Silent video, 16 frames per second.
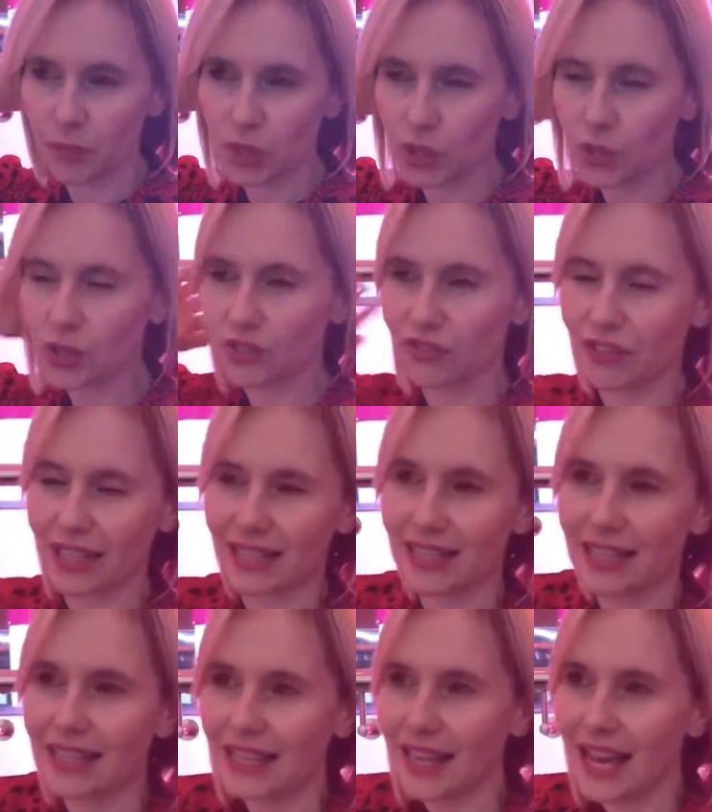
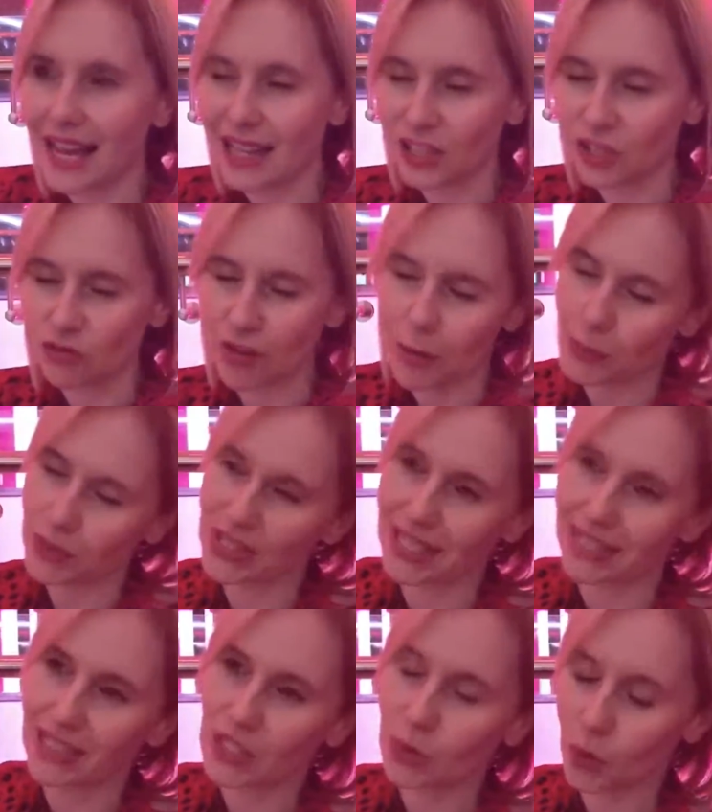user-friendly and
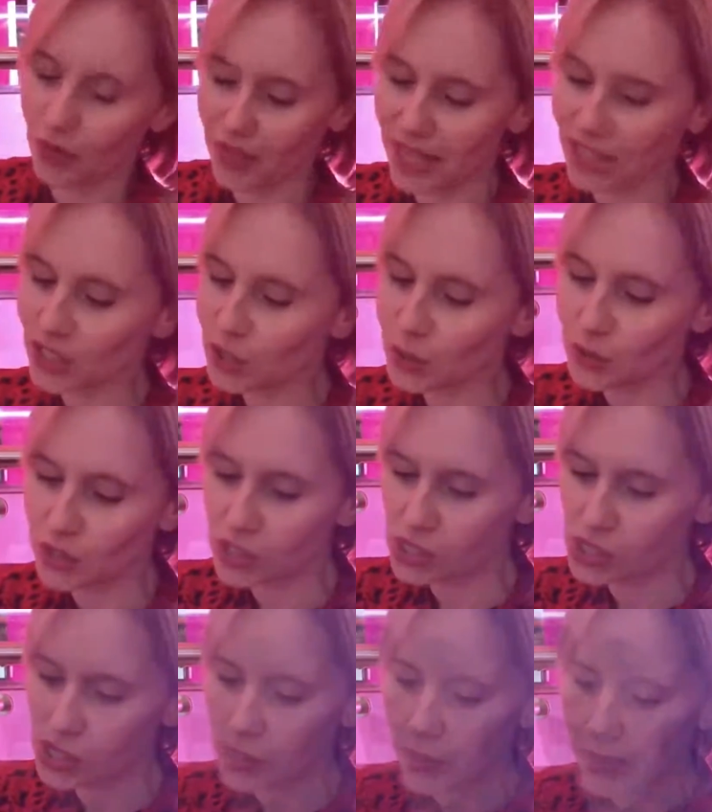represents what they're used to.
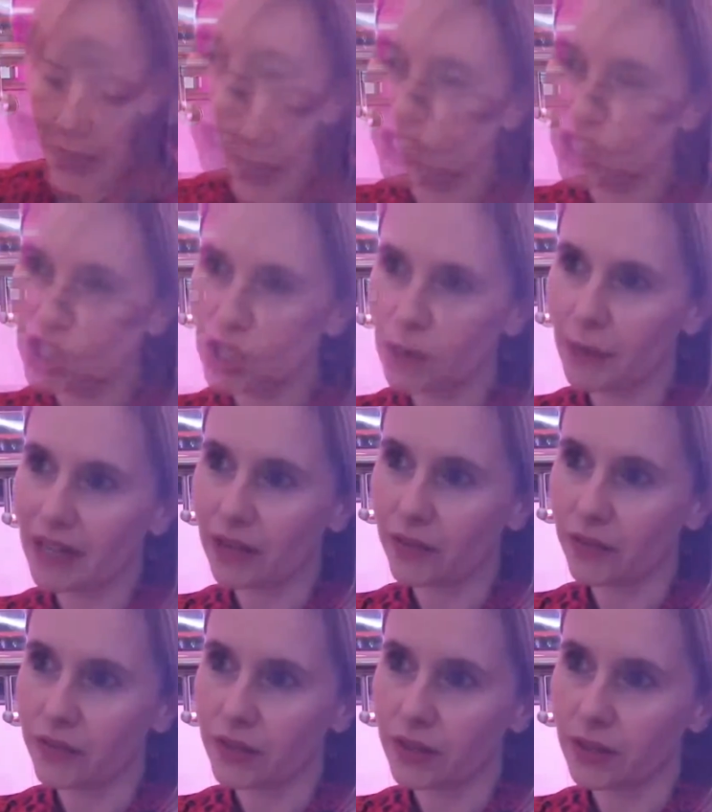You mentioned
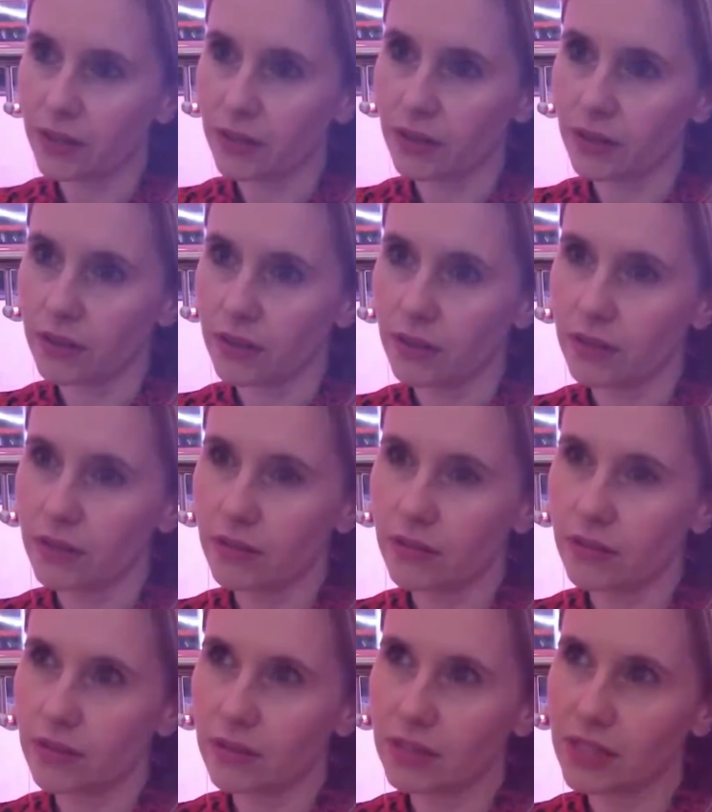about the
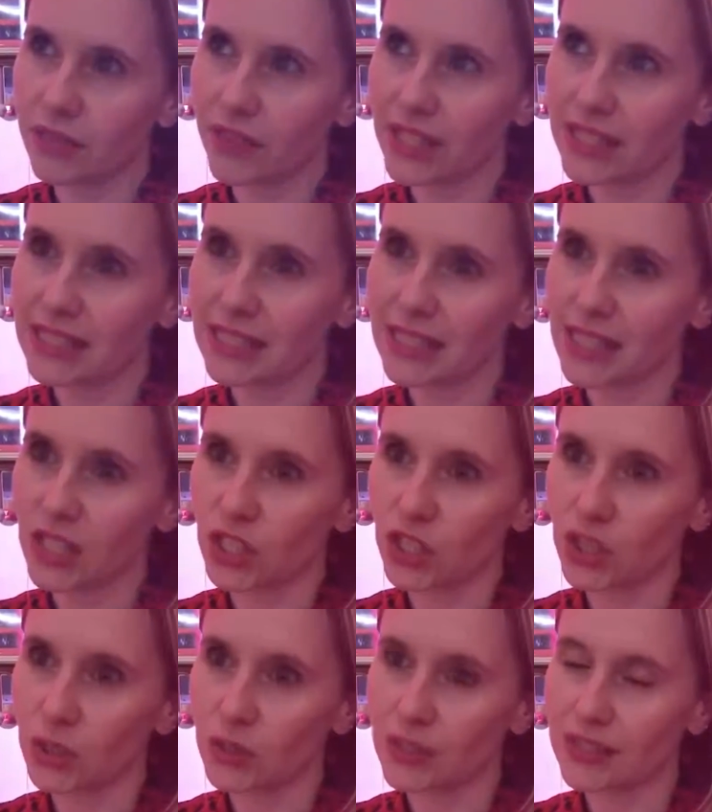devices that
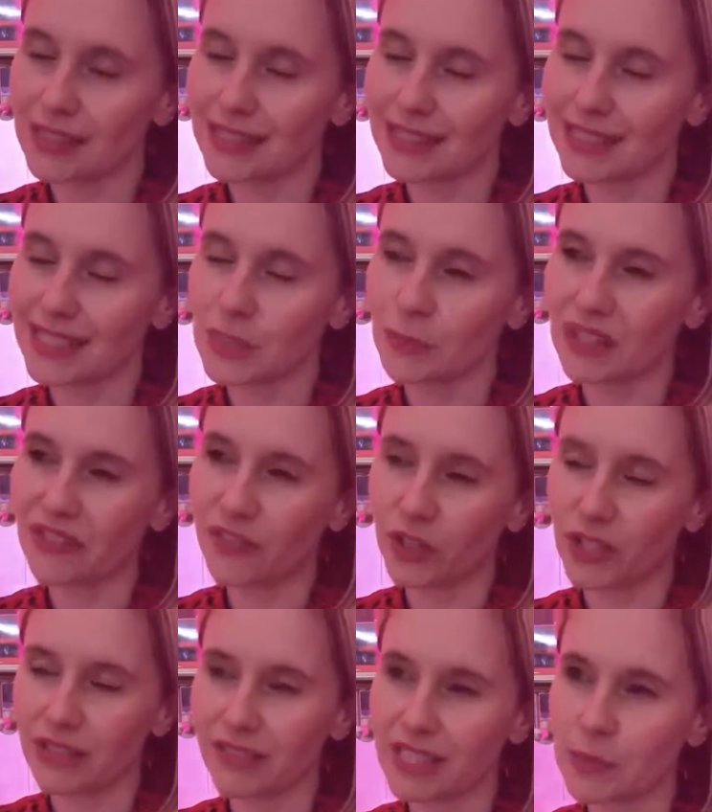are used needing to be
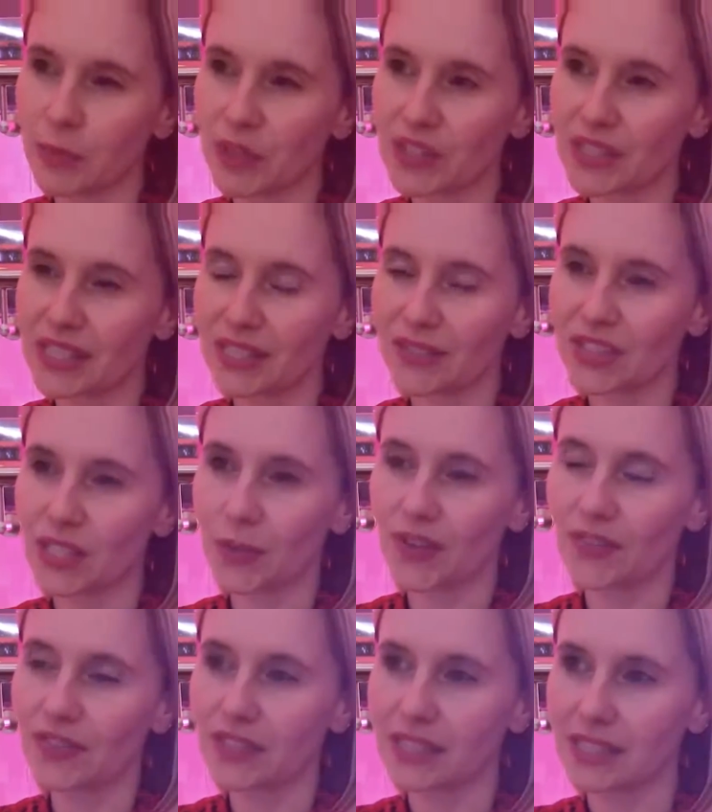fully responsive. So
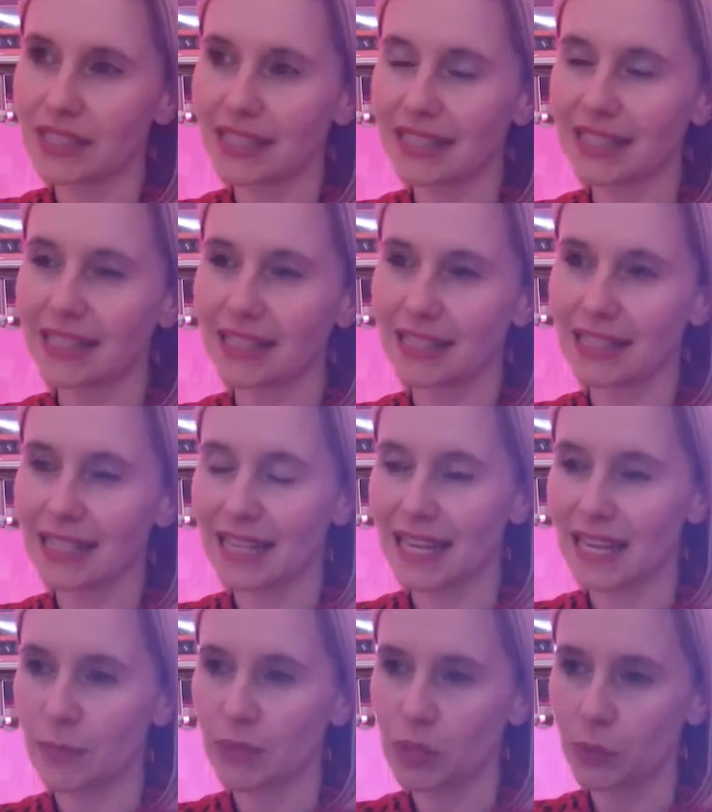if there's a syncing
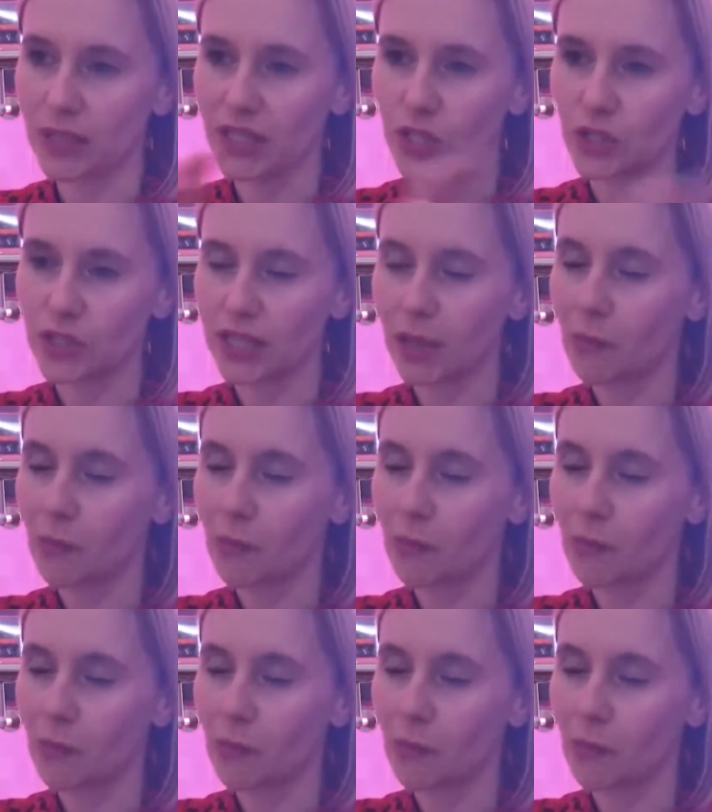delay between using